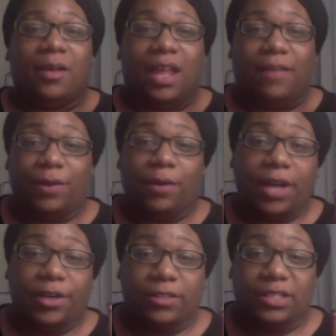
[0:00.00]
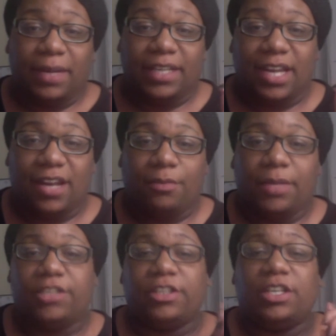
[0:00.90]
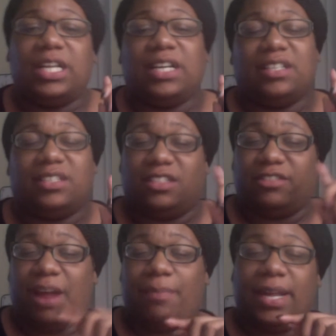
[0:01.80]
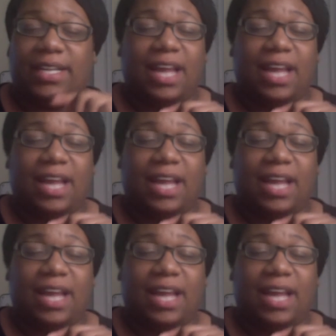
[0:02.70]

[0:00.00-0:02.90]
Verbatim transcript: if you are new to my channel, make sure you click on the subscribe button